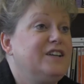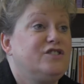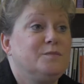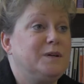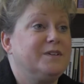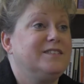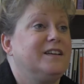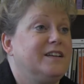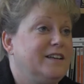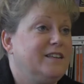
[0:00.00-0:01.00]
He should be able to
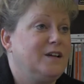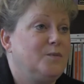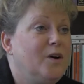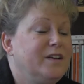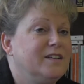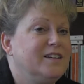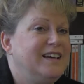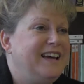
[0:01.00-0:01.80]
sell anything he wanted.